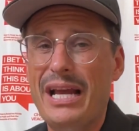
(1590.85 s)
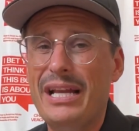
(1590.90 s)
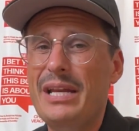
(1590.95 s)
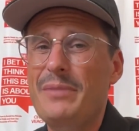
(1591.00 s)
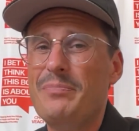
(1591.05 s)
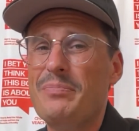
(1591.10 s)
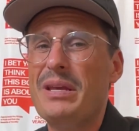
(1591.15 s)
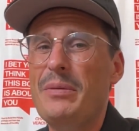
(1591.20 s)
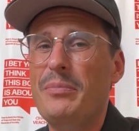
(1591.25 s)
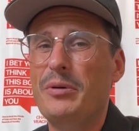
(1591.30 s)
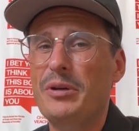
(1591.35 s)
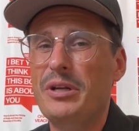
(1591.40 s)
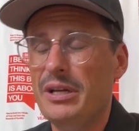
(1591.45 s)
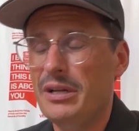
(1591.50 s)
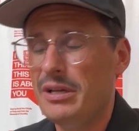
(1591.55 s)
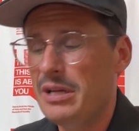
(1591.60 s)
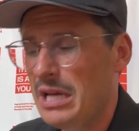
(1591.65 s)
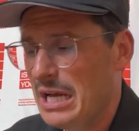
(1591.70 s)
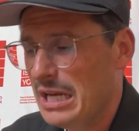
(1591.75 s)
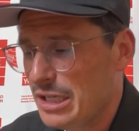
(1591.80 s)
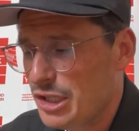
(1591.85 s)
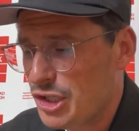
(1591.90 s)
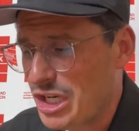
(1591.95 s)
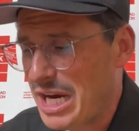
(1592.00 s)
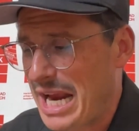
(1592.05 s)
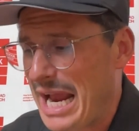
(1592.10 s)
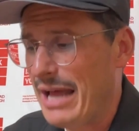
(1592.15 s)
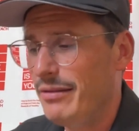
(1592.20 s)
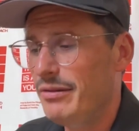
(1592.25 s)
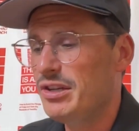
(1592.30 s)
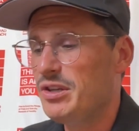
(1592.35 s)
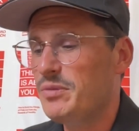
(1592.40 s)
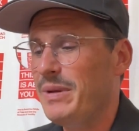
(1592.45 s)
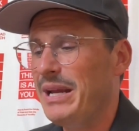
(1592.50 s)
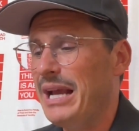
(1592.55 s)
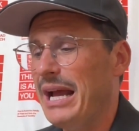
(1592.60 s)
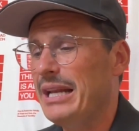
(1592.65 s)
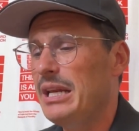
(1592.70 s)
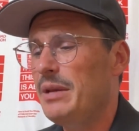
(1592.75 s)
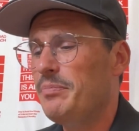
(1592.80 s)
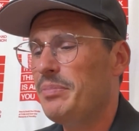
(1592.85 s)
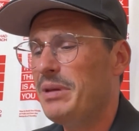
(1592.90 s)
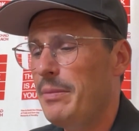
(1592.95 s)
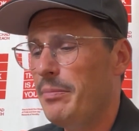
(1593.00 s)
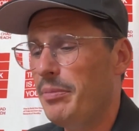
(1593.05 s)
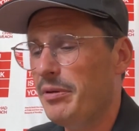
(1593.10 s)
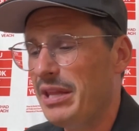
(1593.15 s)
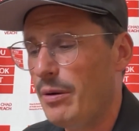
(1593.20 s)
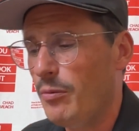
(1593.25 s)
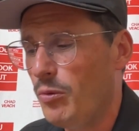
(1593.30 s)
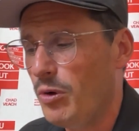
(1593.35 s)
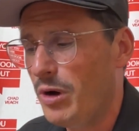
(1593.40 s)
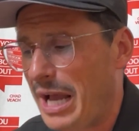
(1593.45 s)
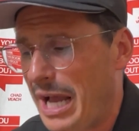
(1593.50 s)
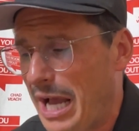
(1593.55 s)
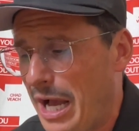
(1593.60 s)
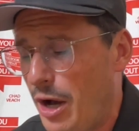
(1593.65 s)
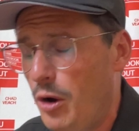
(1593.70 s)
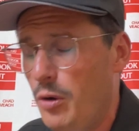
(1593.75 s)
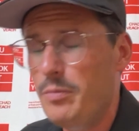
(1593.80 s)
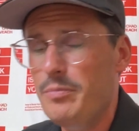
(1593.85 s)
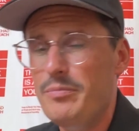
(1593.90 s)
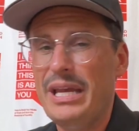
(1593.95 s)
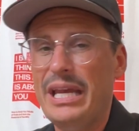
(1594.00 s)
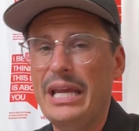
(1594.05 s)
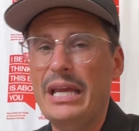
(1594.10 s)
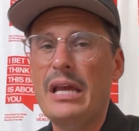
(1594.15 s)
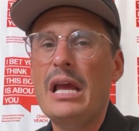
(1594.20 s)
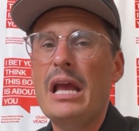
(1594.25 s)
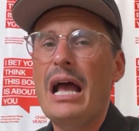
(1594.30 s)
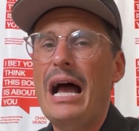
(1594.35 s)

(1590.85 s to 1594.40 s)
I need people to challenge me. I need people that will help me.